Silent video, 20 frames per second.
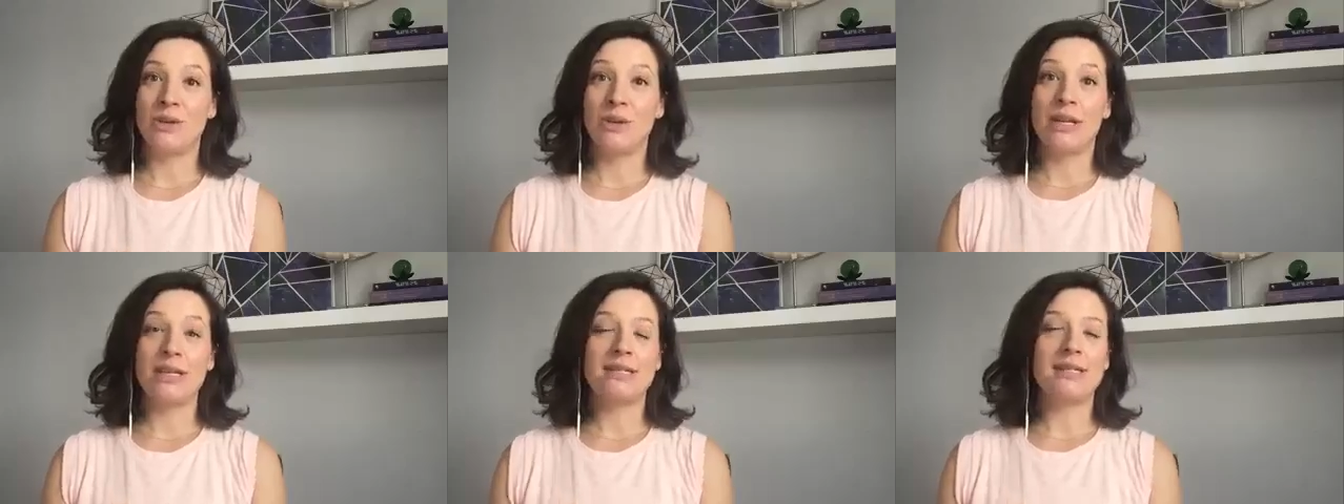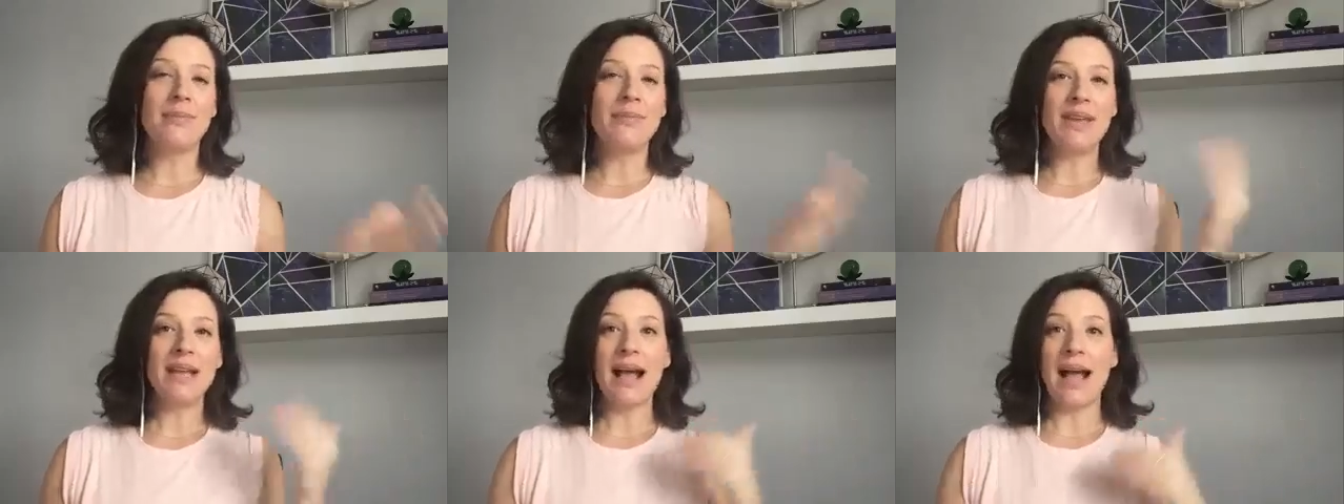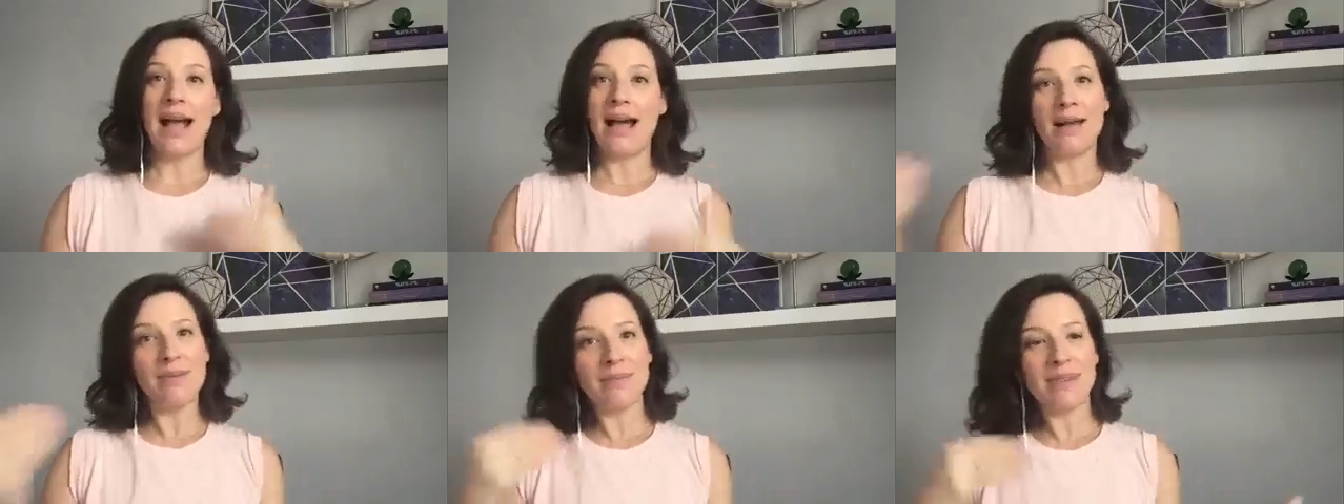It's something
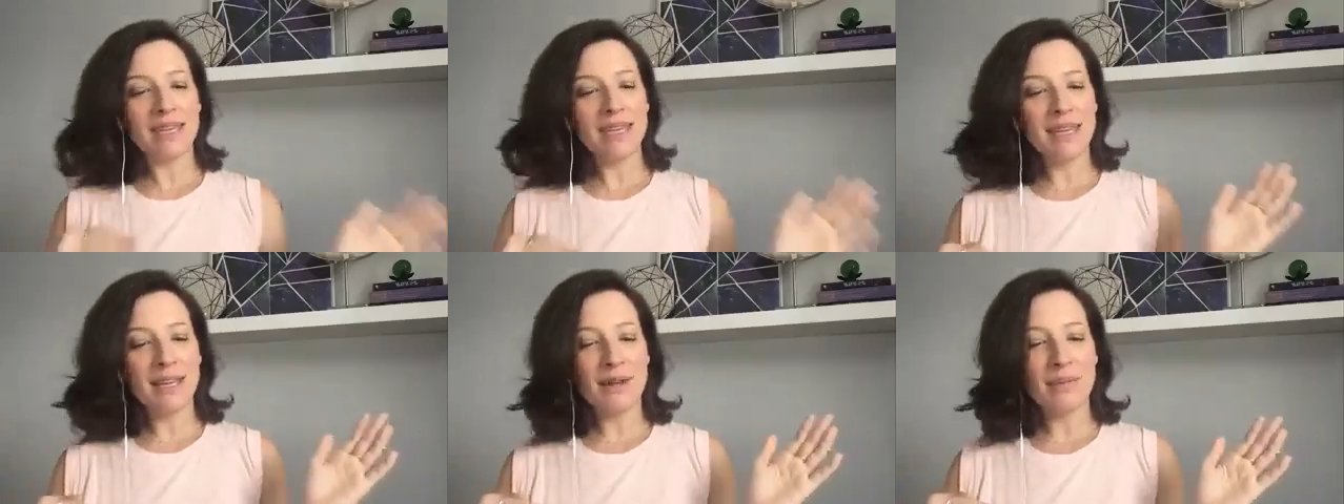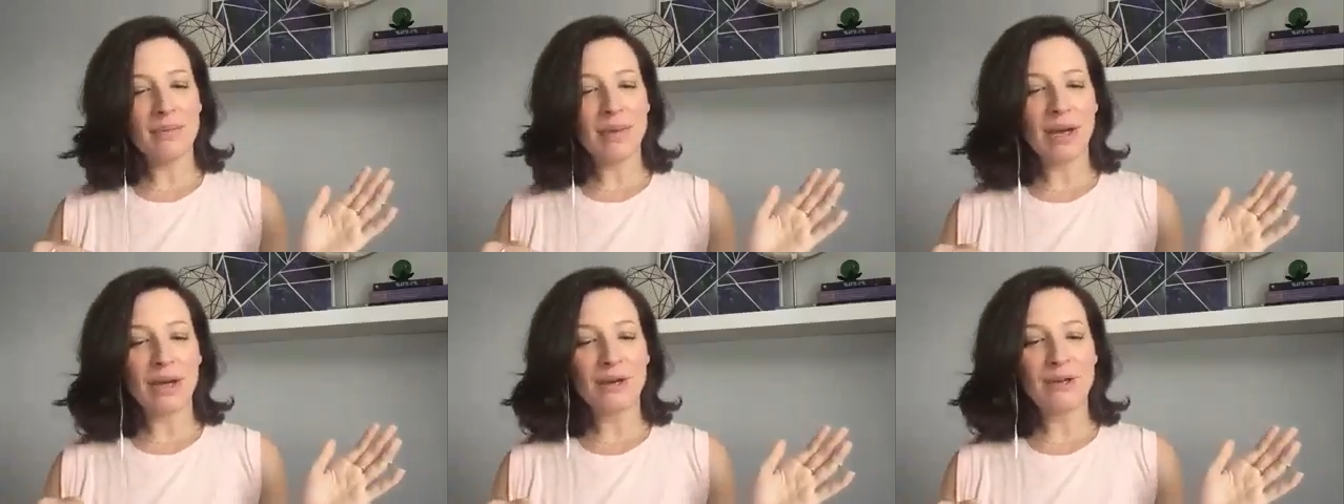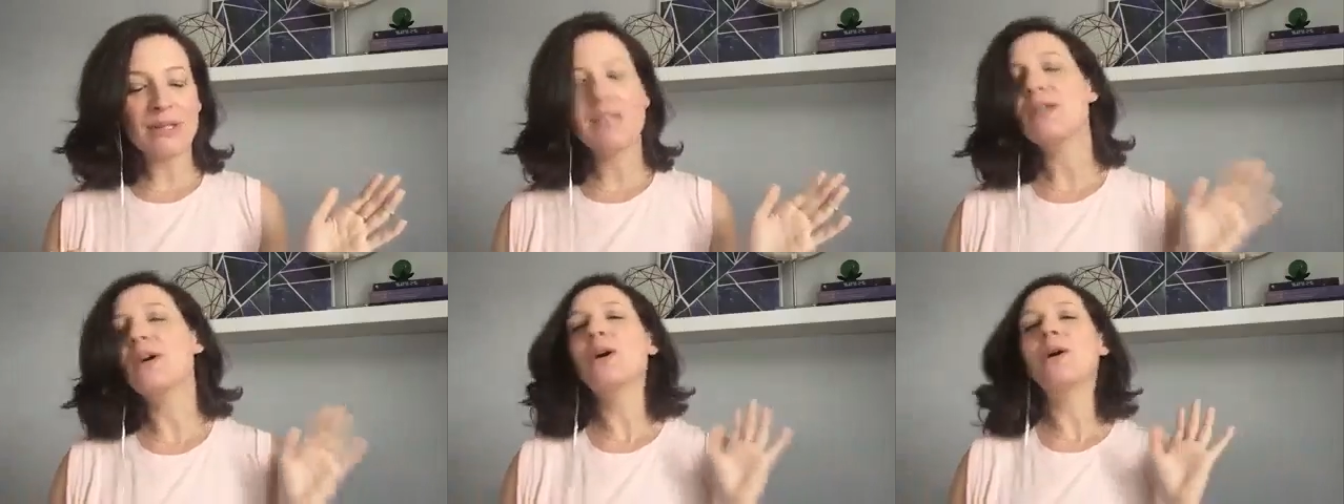I'm thinking
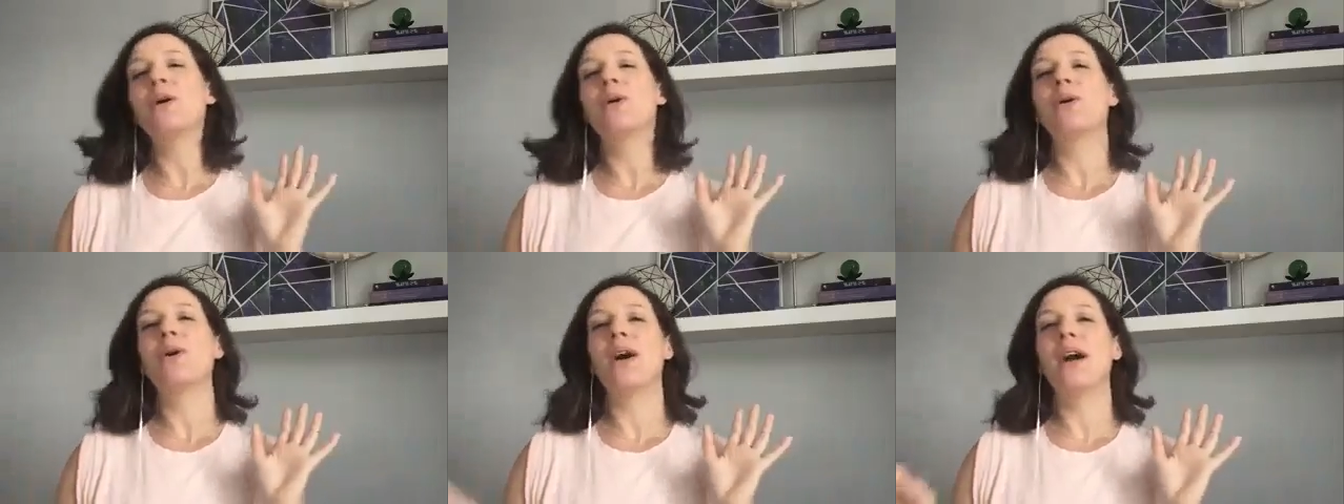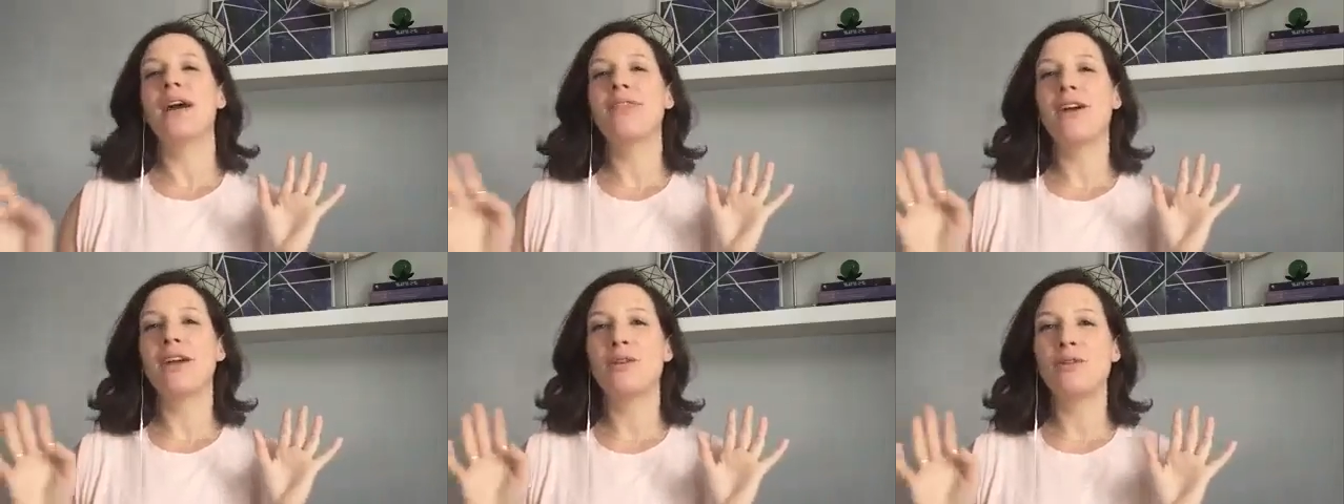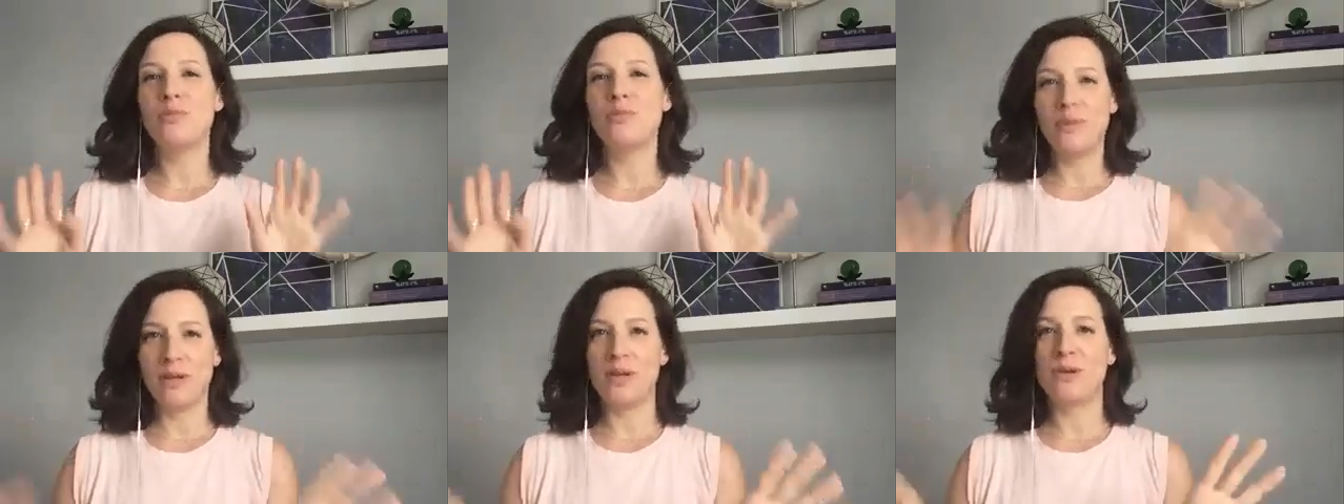about, so I thought it
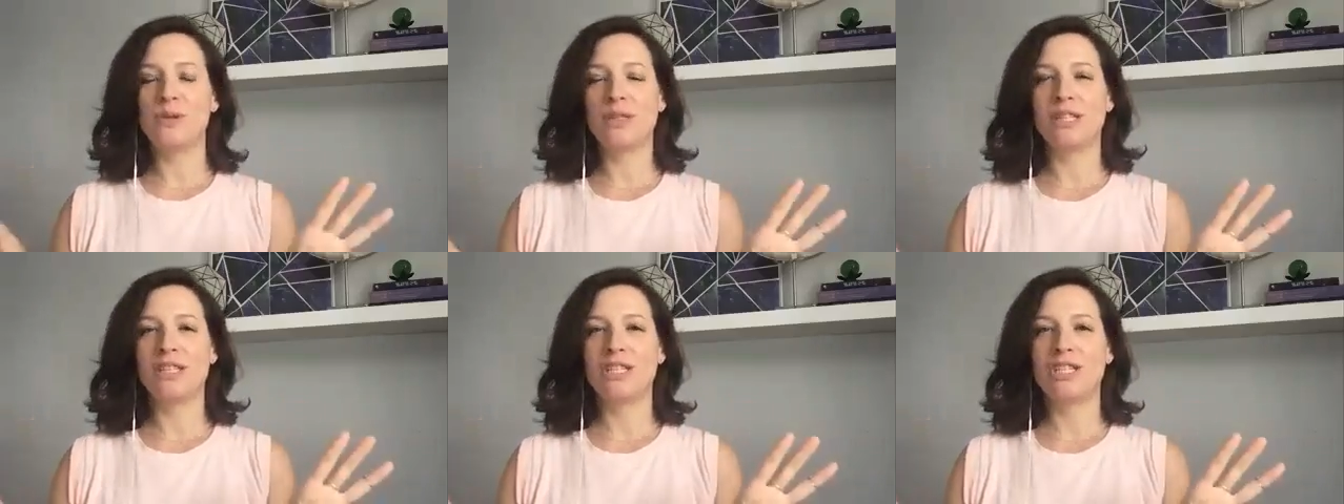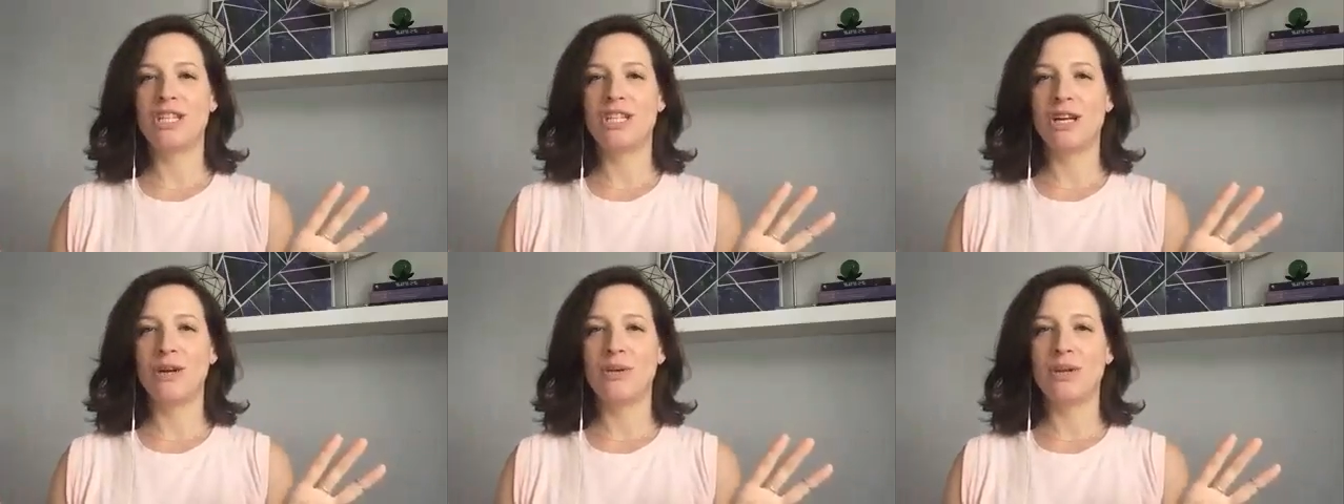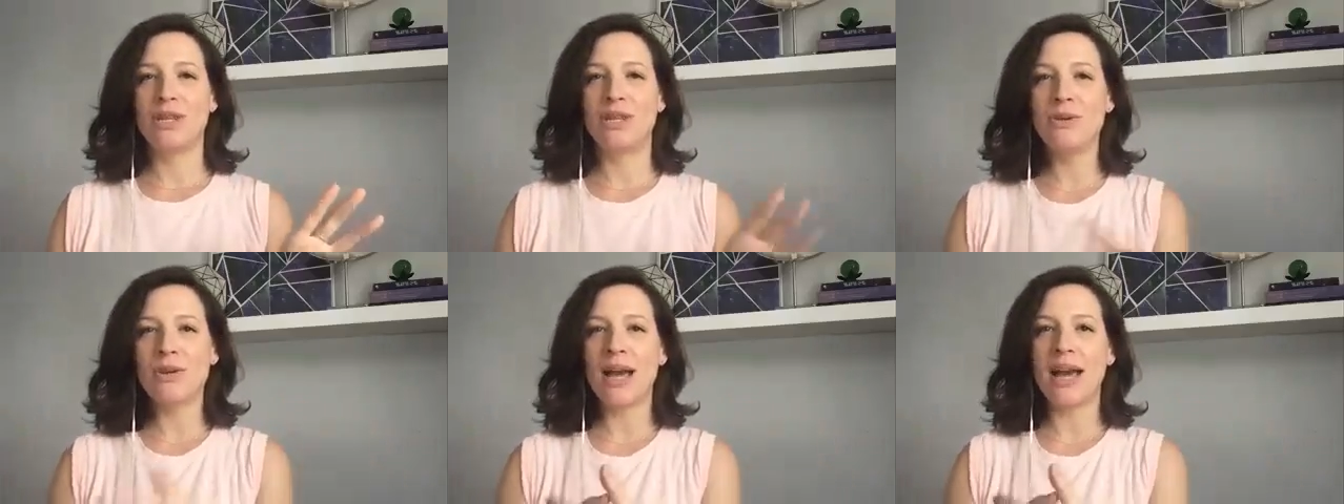would be cool to share
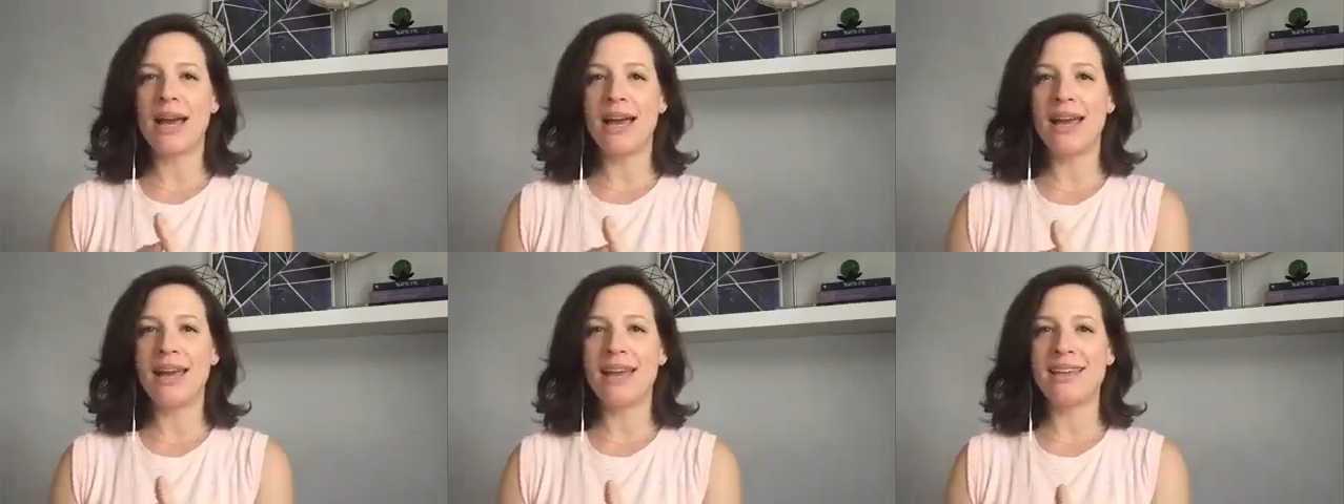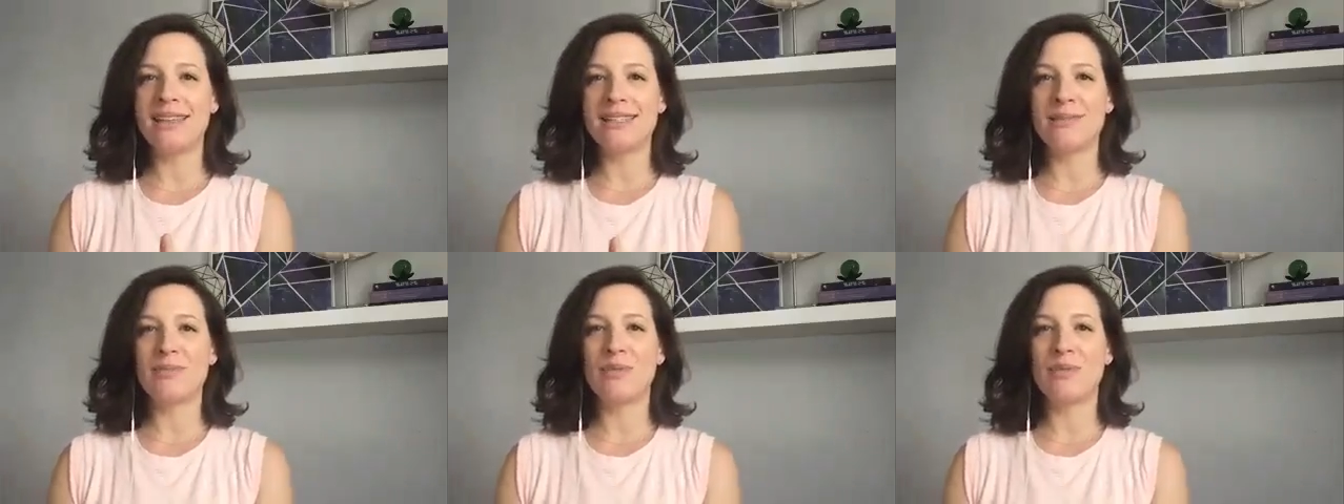with you guys,